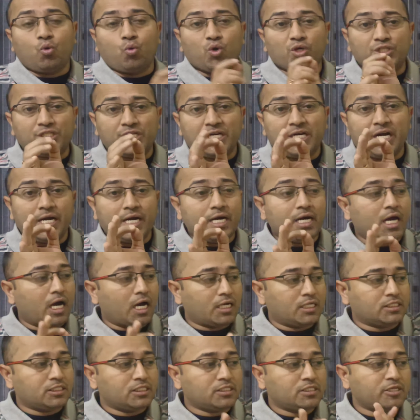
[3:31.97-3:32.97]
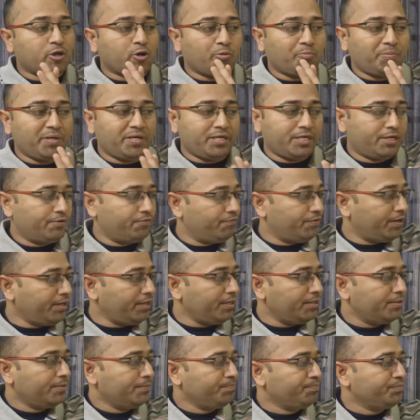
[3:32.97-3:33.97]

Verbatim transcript: question and answers have been given